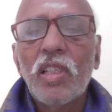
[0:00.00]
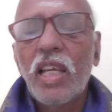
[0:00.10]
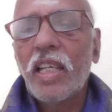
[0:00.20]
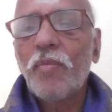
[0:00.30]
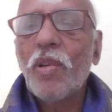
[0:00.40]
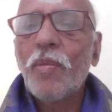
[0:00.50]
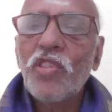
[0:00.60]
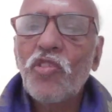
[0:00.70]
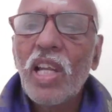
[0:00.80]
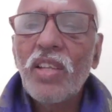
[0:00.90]
they can be
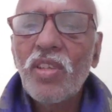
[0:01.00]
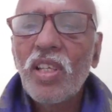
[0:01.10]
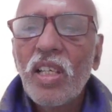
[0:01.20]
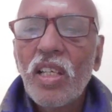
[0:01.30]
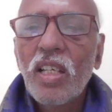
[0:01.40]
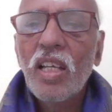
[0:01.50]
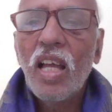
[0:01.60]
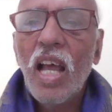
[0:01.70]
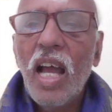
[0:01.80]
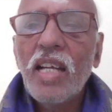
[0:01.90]
merciless,
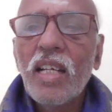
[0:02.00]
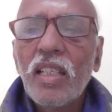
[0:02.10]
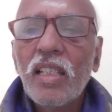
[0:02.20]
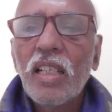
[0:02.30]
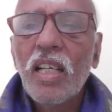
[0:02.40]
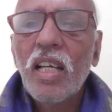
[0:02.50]
and